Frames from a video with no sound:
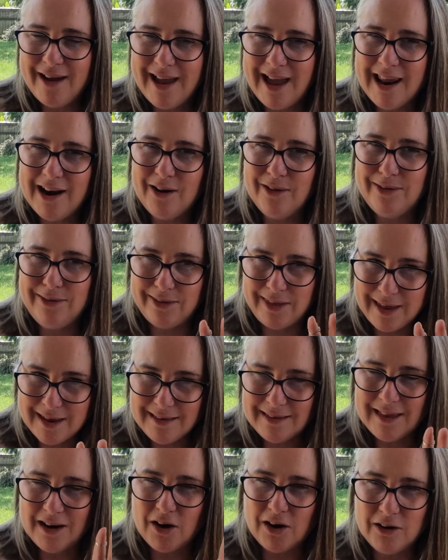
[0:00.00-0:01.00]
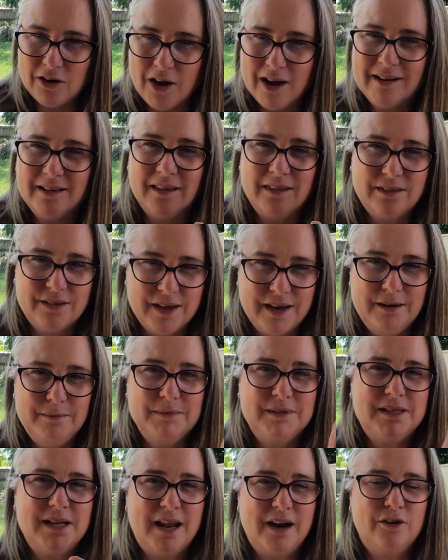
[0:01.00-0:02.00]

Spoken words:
and I think that I like the themes that